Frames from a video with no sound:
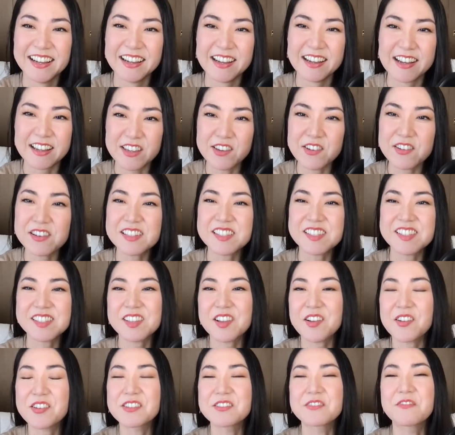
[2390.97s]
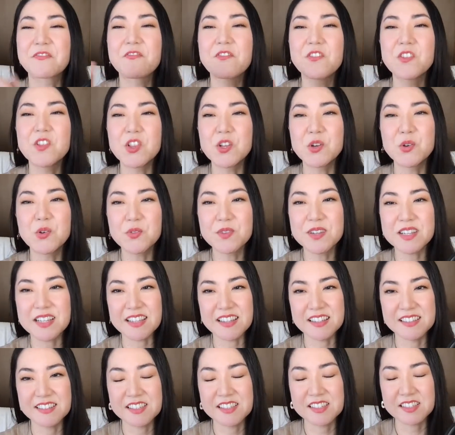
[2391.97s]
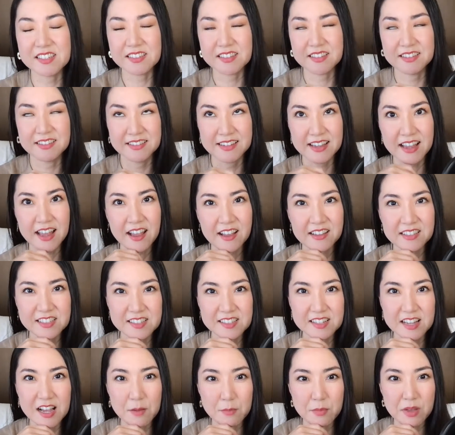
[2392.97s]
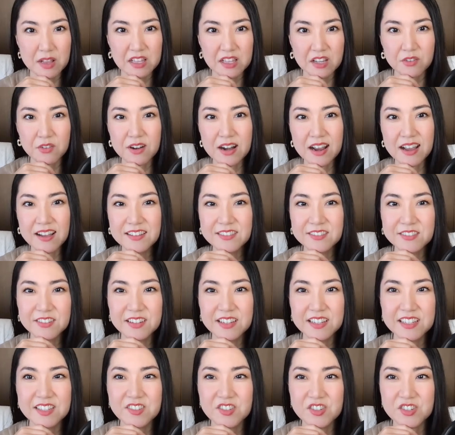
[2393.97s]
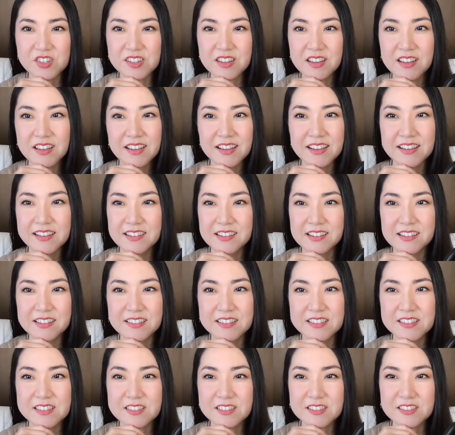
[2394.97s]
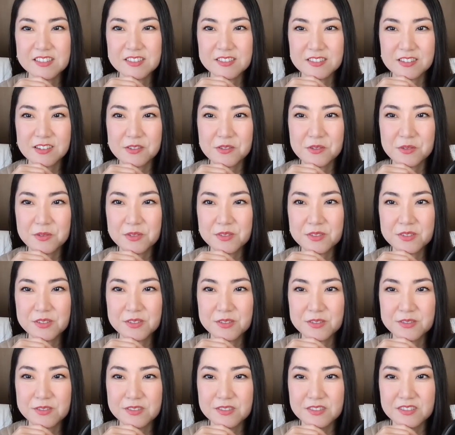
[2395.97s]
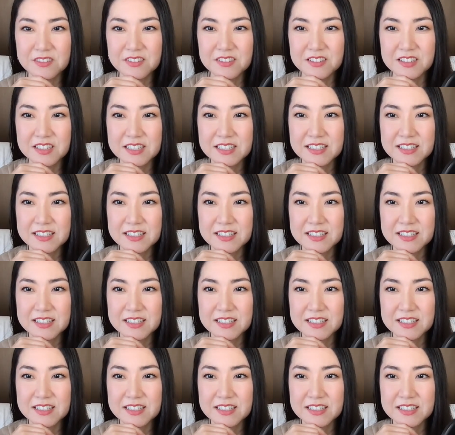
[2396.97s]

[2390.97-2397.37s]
You're so fluent. at Kamala language. So cool.